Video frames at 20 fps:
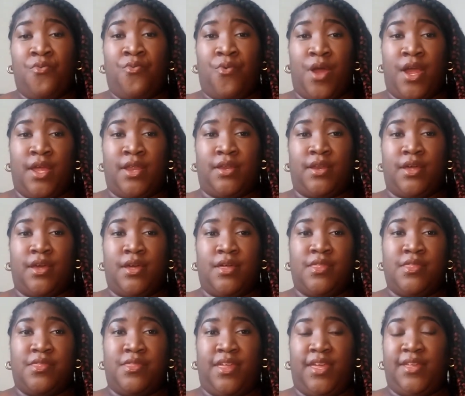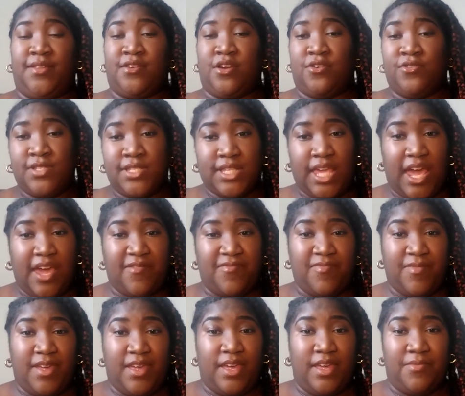when the nurse
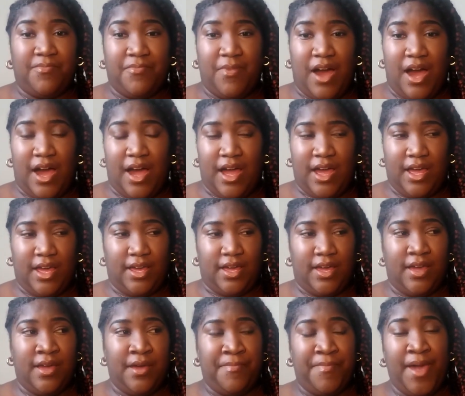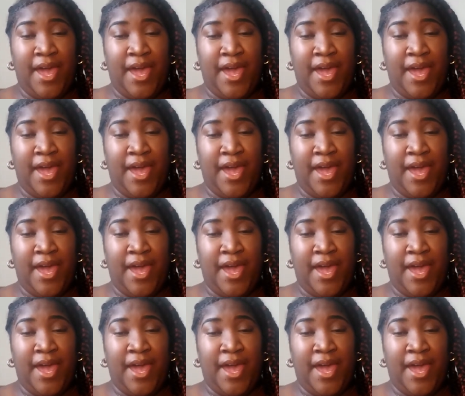gave me my